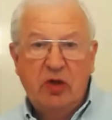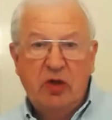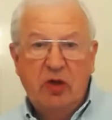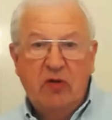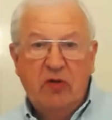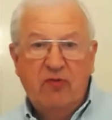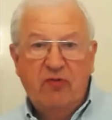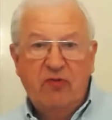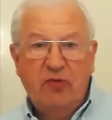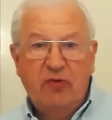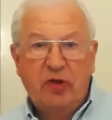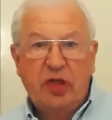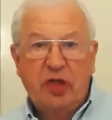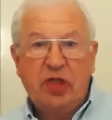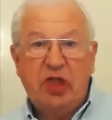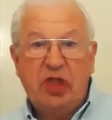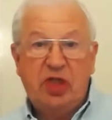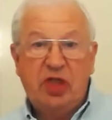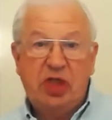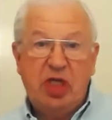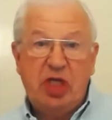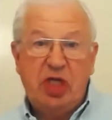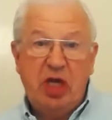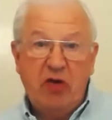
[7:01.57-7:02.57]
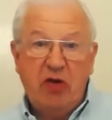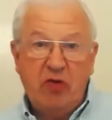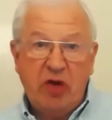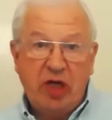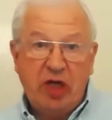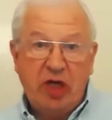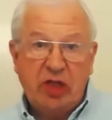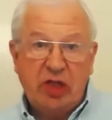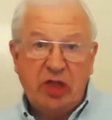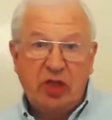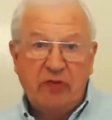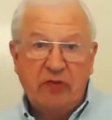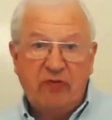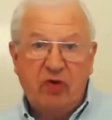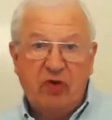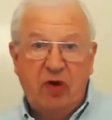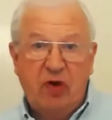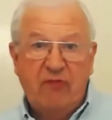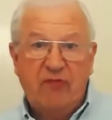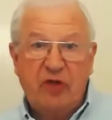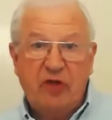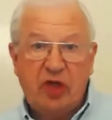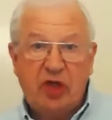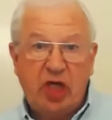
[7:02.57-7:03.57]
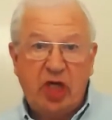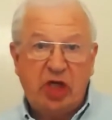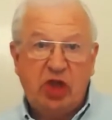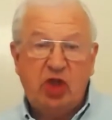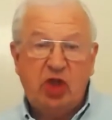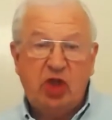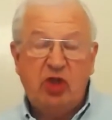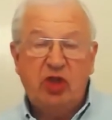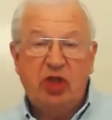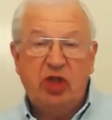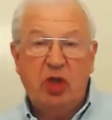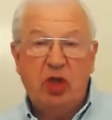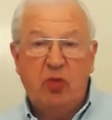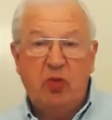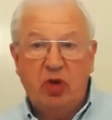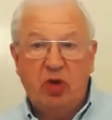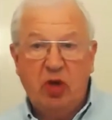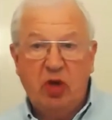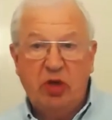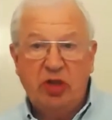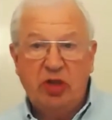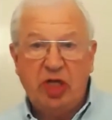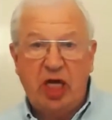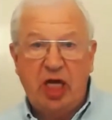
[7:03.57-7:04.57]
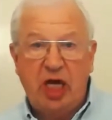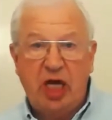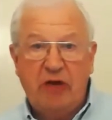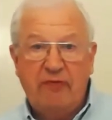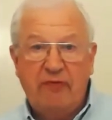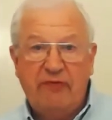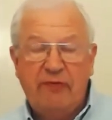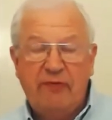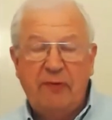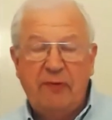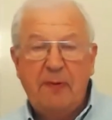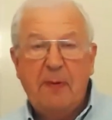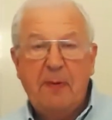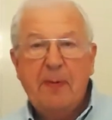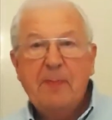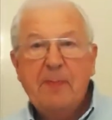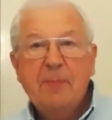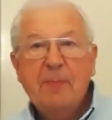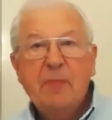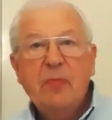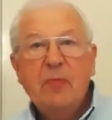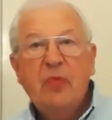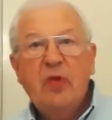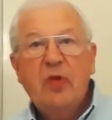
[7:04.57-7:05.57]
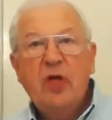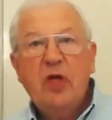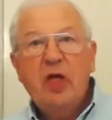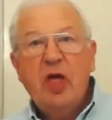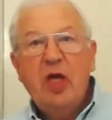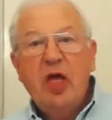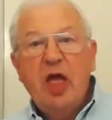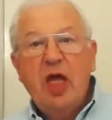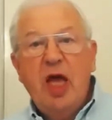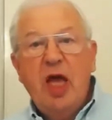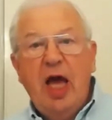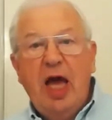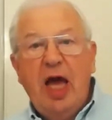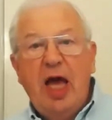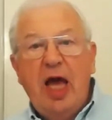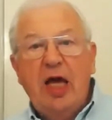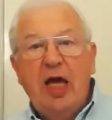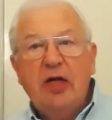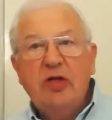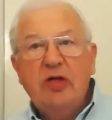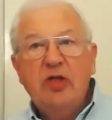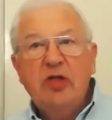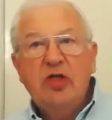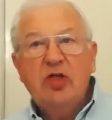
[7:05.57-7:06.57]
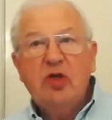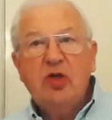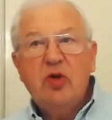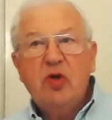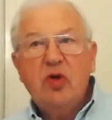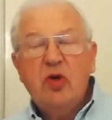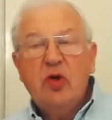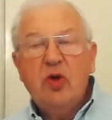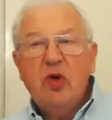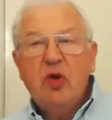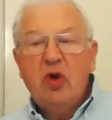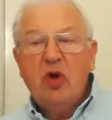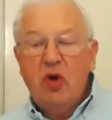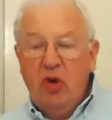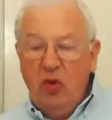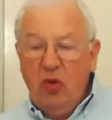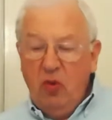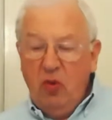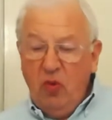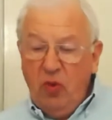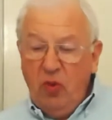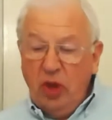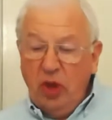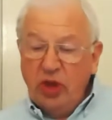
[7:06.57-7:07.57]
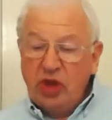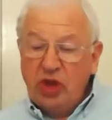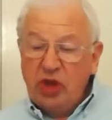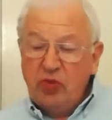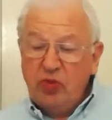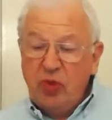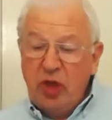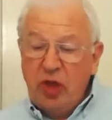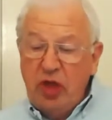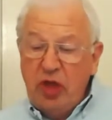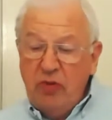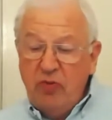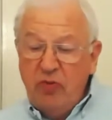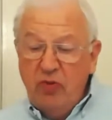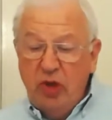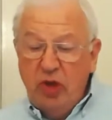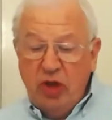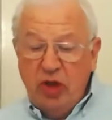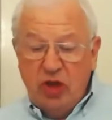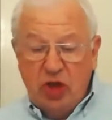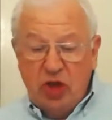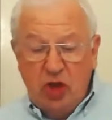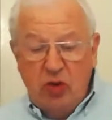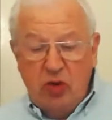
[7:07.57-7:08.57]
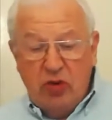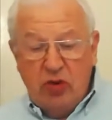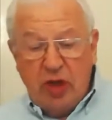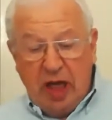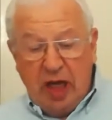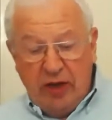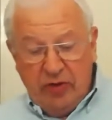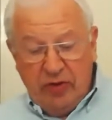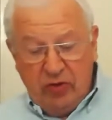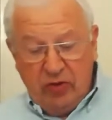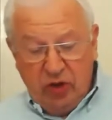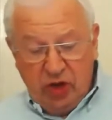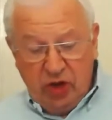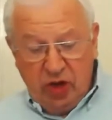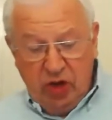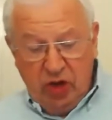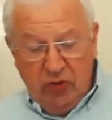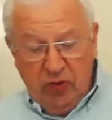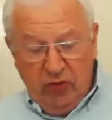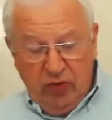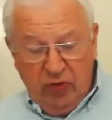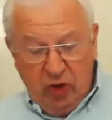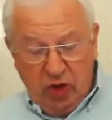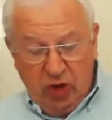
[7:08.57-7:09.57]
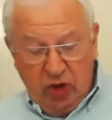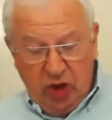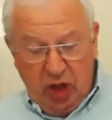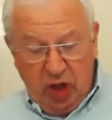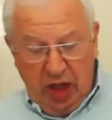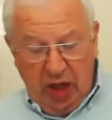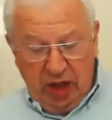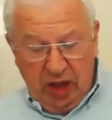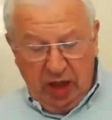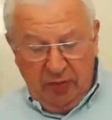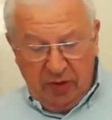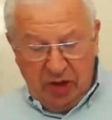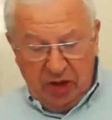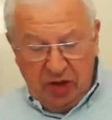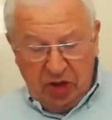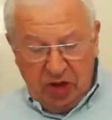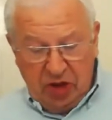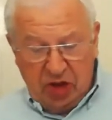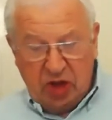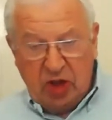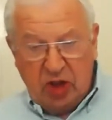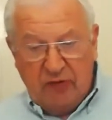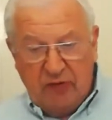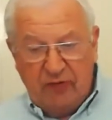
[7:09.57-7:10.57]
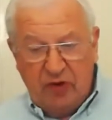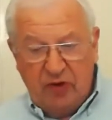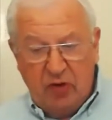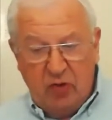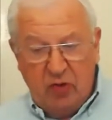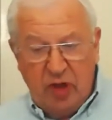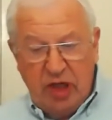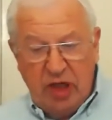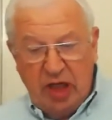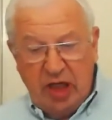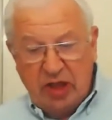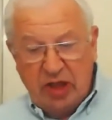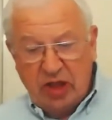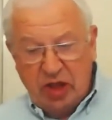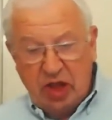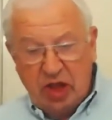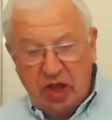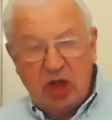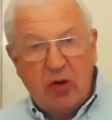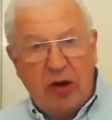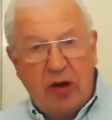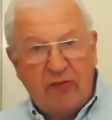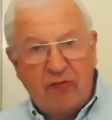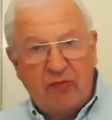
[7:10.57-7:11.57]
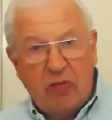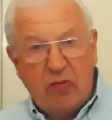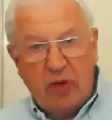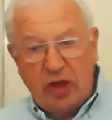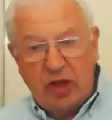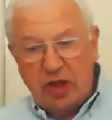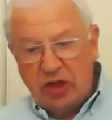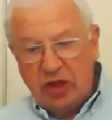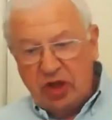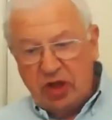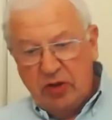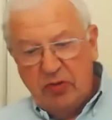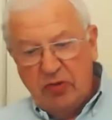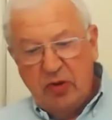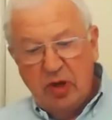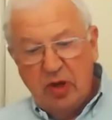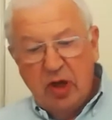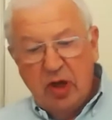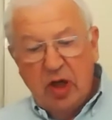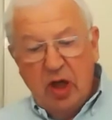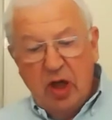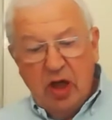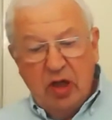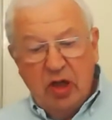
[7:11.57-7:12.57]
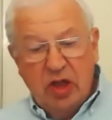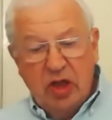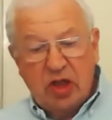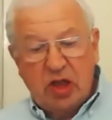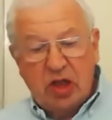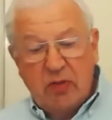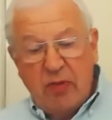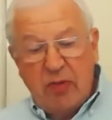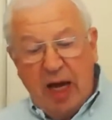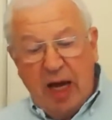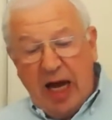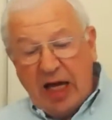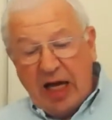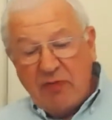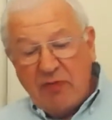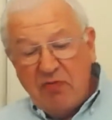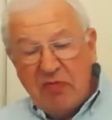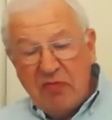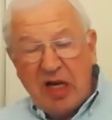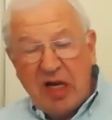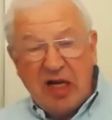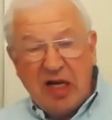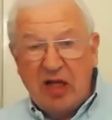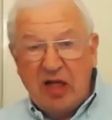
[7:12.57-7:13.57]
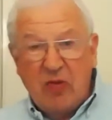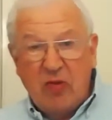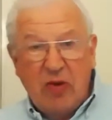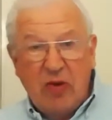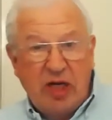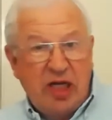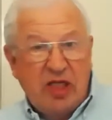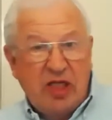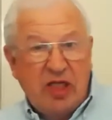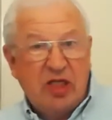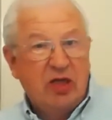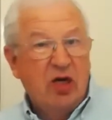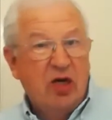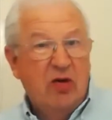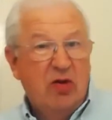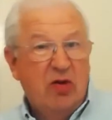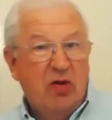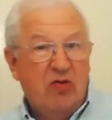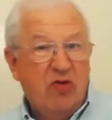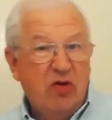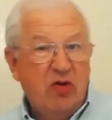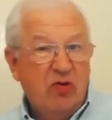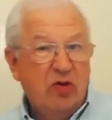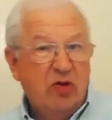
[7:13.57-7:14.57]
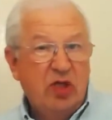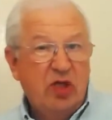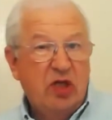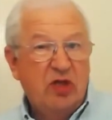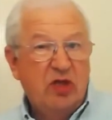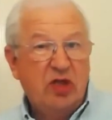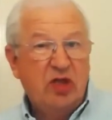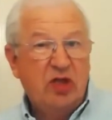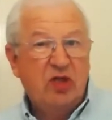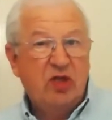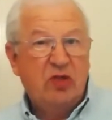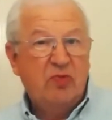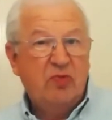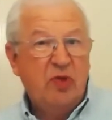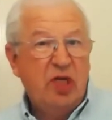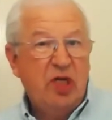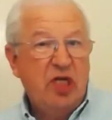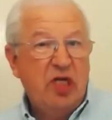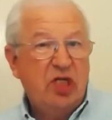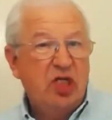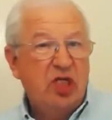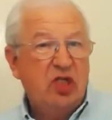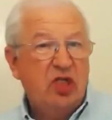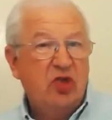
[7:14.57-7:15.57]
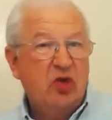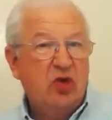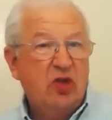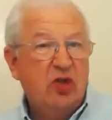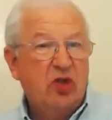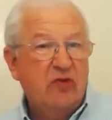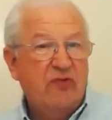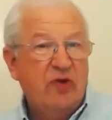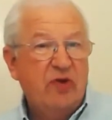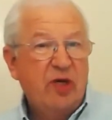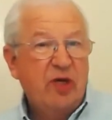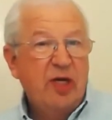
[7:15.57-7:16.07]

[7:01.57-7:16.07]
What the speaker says: for this series of conversations that we're going to have. And once we do that, of course, we've got a little bit of stuff that we need to do, haven't we? There's some admin that we need to go through. We need to sort of